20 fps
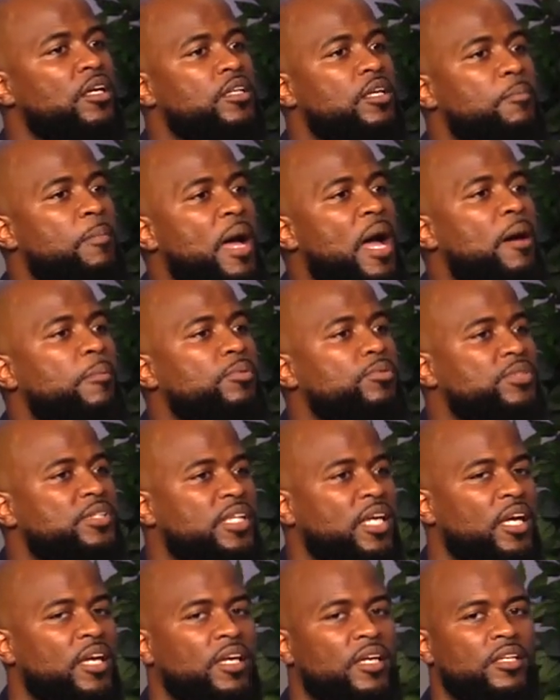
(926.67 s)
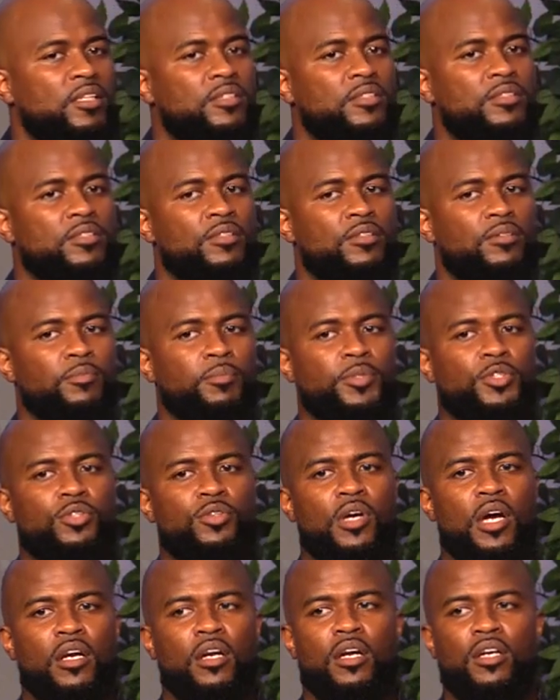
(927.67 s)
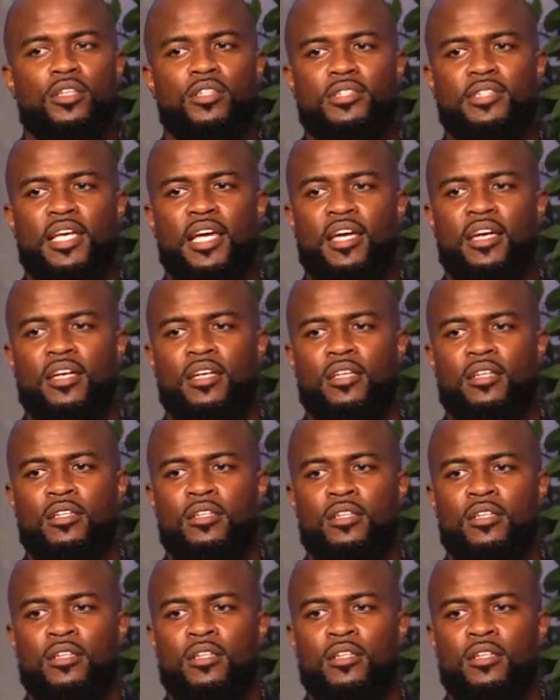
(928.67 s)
the Bible says, but you got to understand,